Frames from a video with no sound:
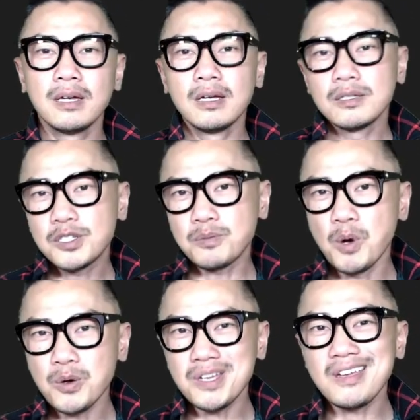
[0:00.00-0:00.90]

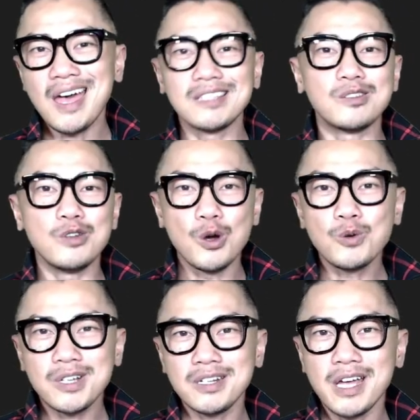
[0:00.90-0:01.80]
Smoking has known
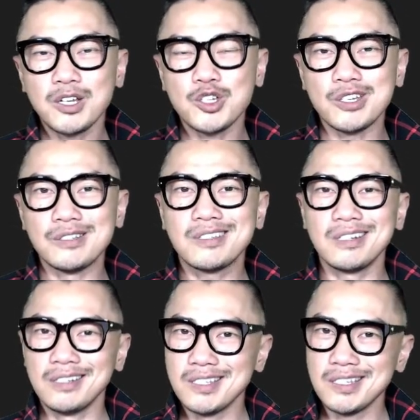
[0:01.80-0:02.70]
connections to
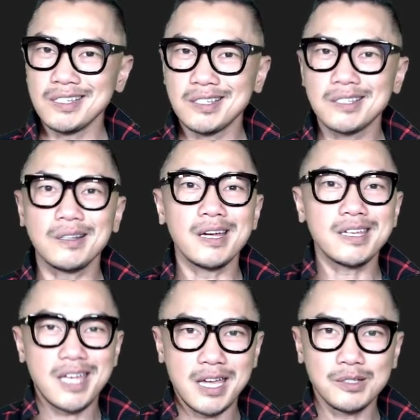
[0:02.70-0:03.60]
diseases like
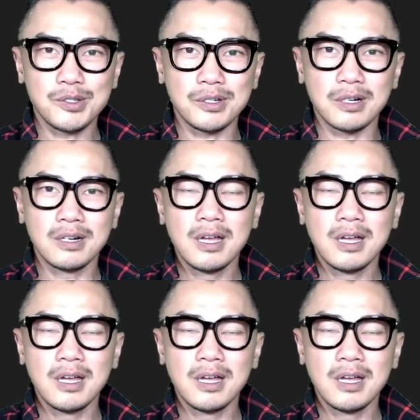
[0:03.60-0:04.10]
cancer